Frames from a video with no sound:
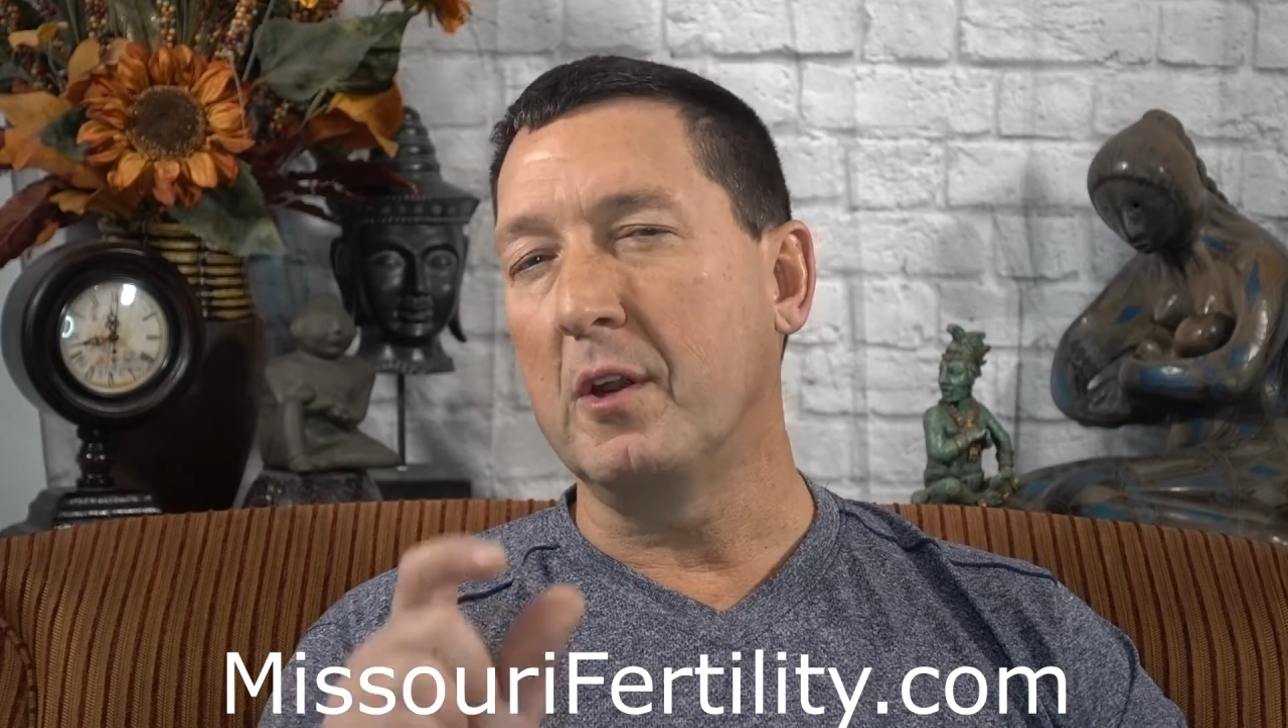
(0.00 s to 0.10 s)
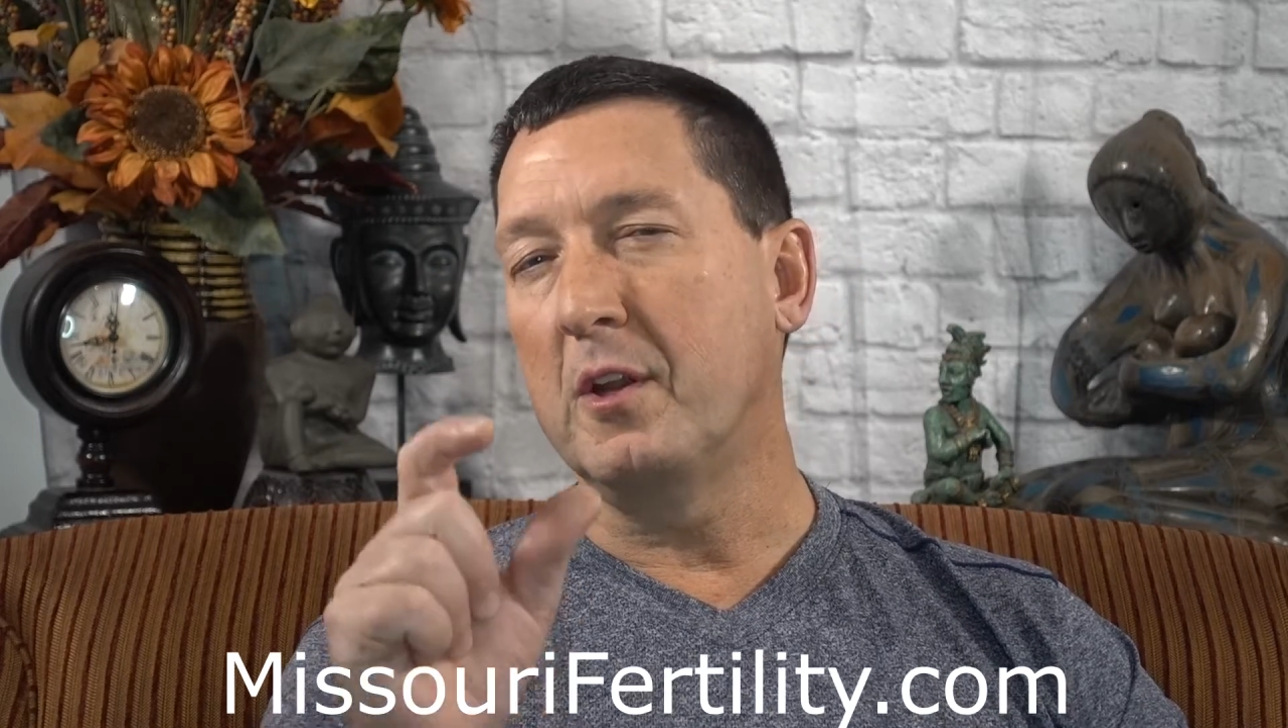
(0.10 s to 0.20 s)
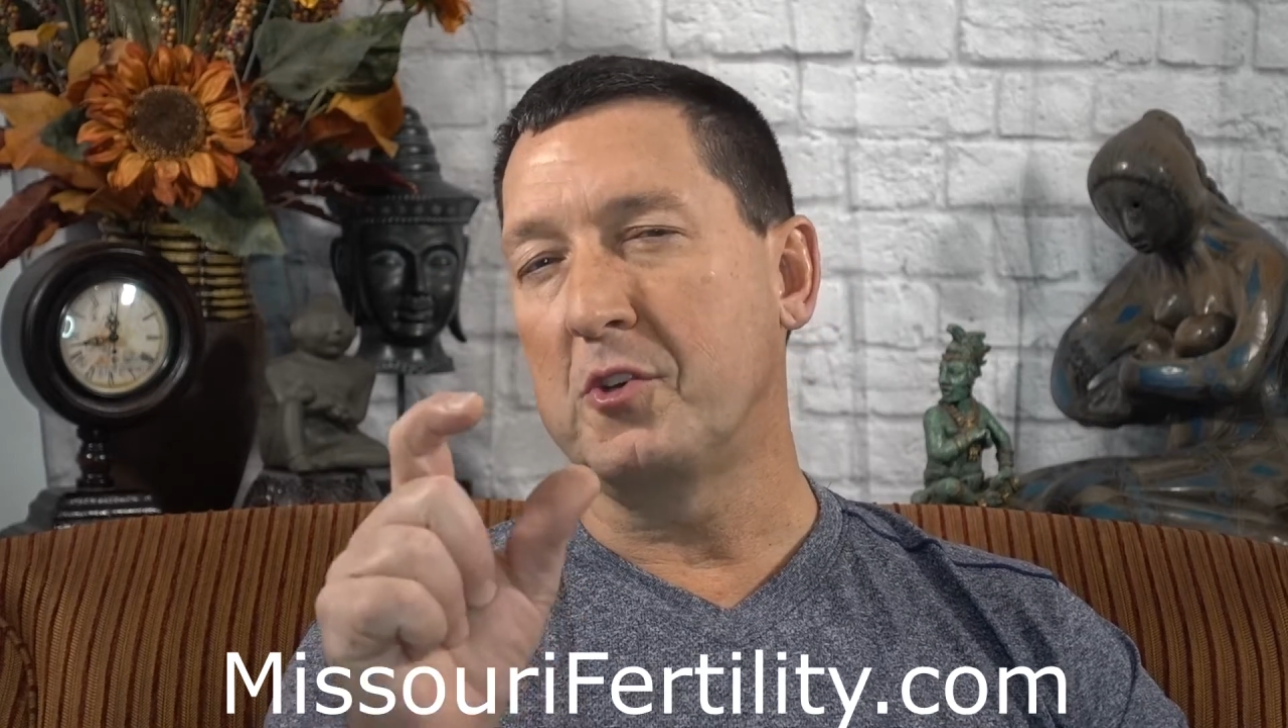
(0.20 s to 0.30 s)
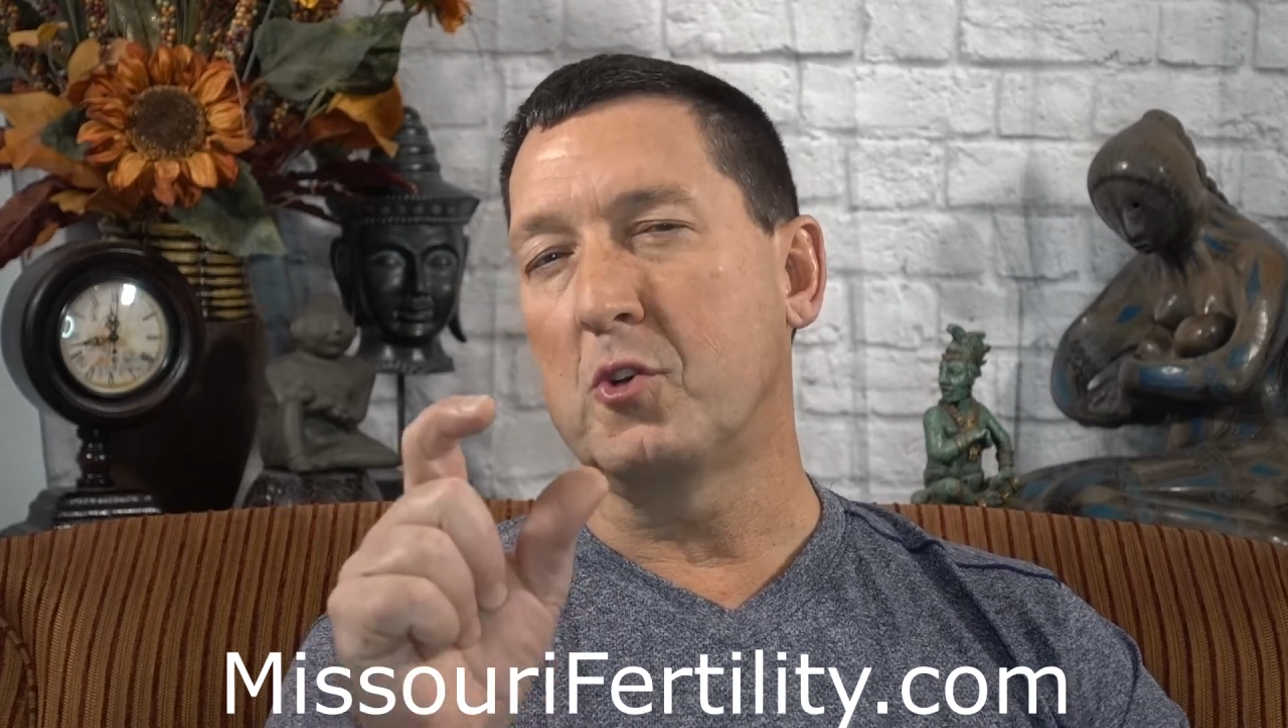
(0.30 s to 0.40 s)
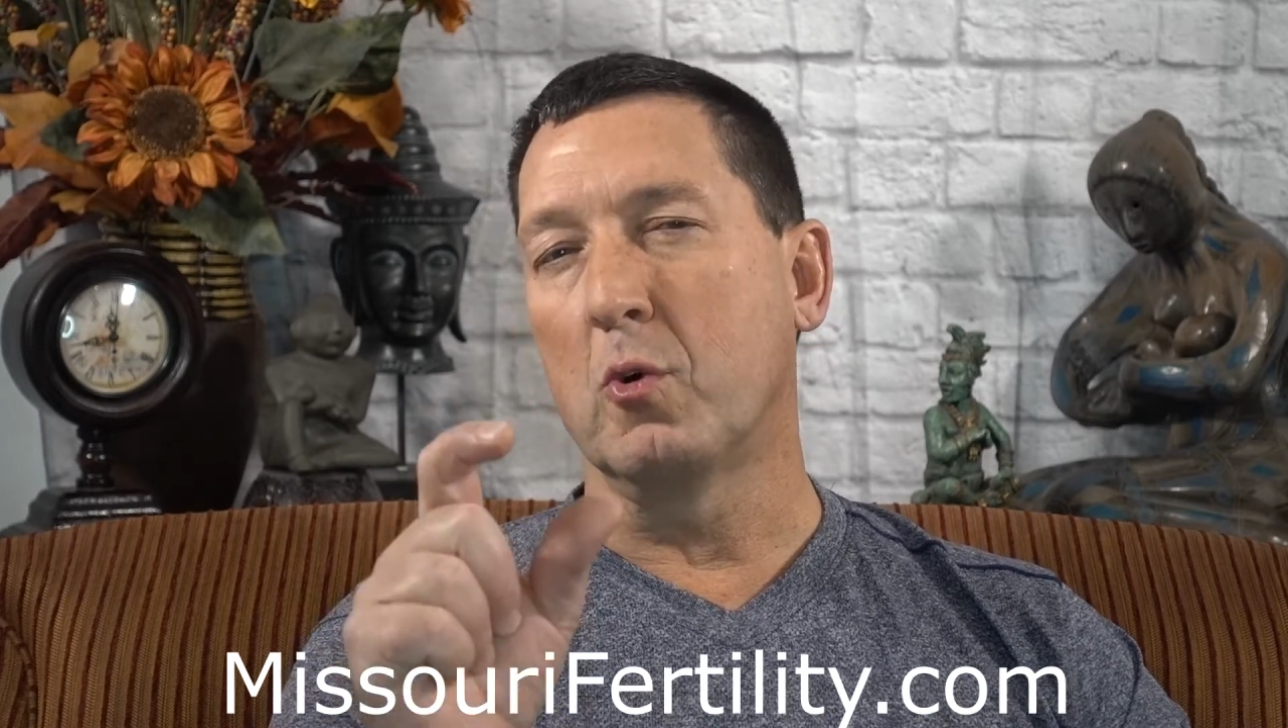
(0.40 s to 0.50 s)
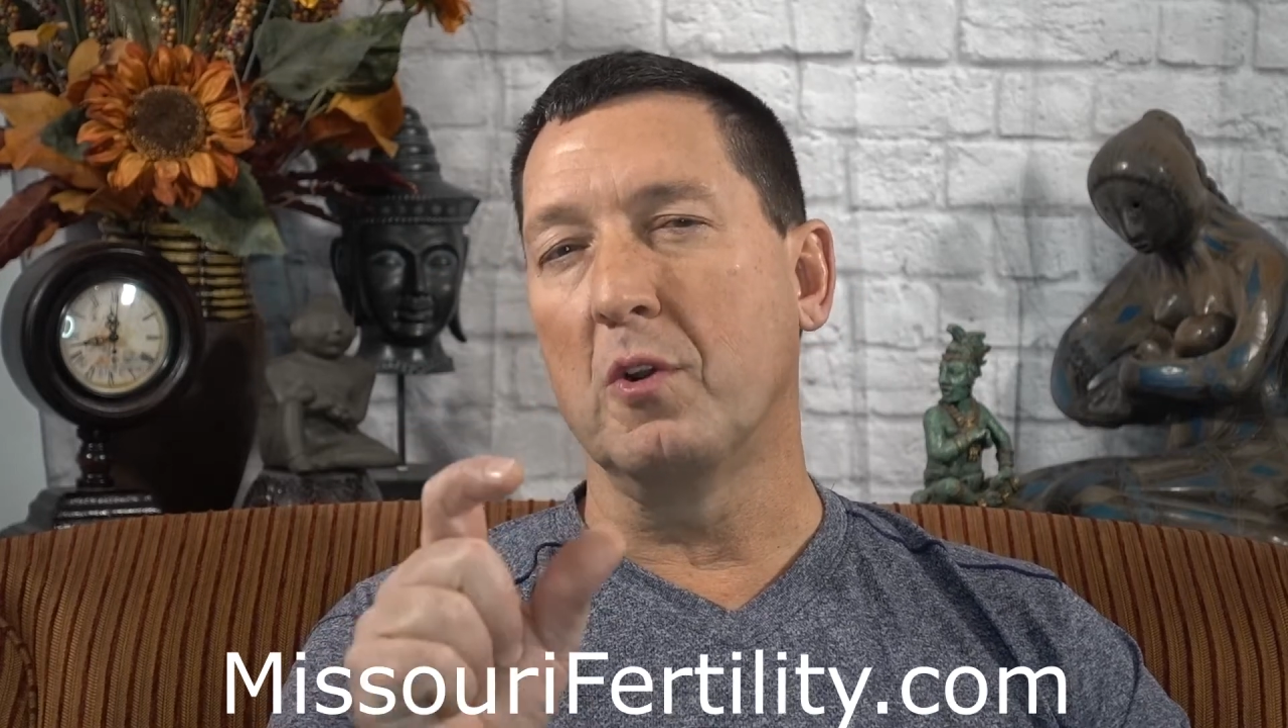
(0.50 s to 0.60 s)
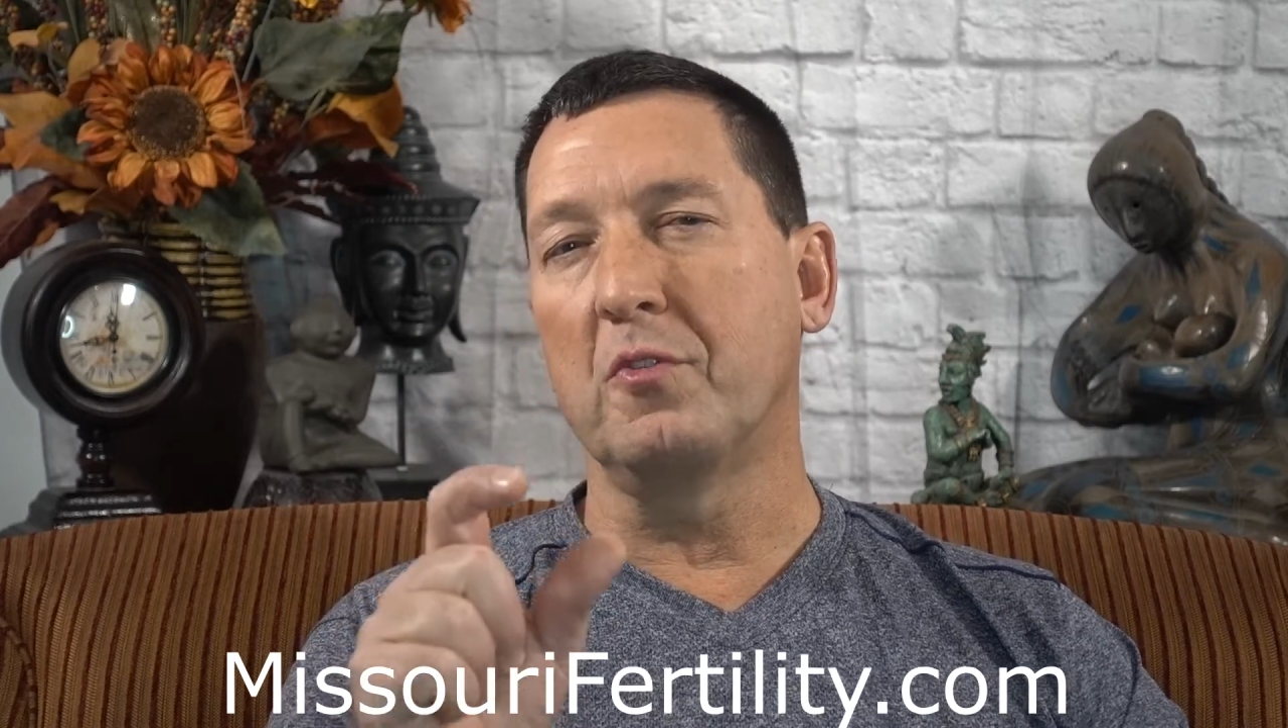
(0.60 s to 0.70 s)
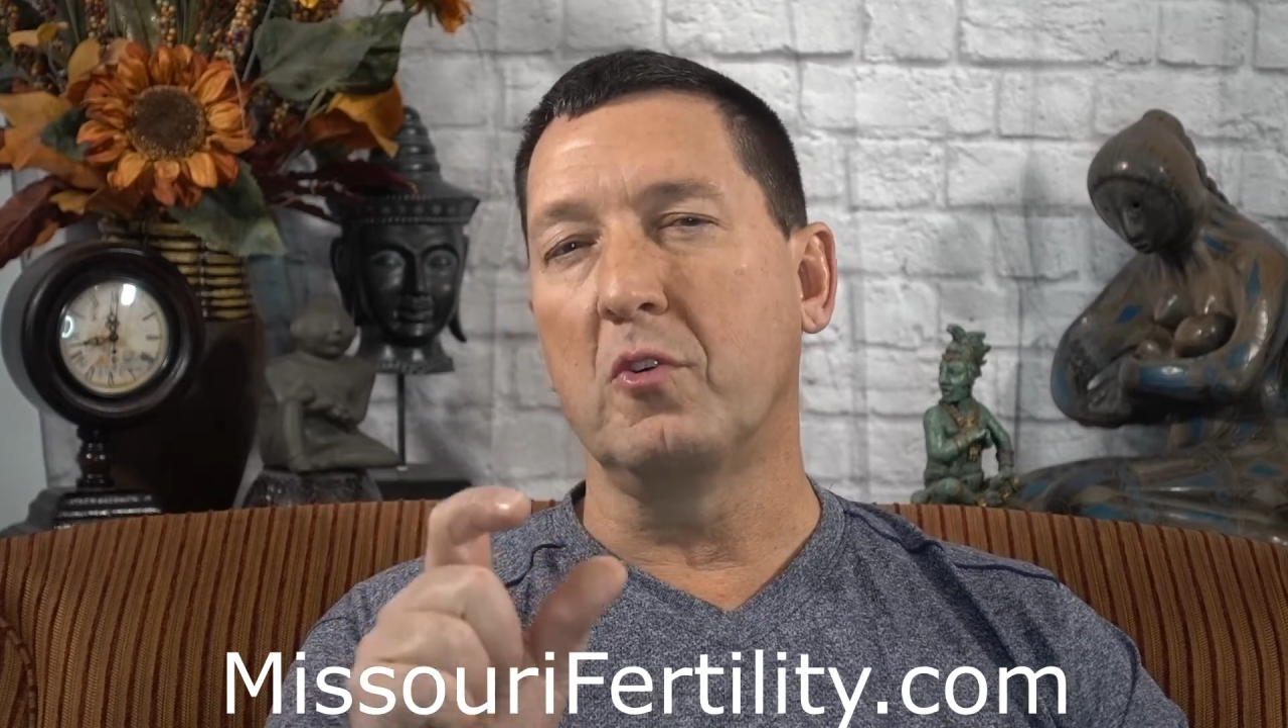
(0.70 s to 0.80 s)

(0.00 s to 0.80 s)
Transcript: in as short as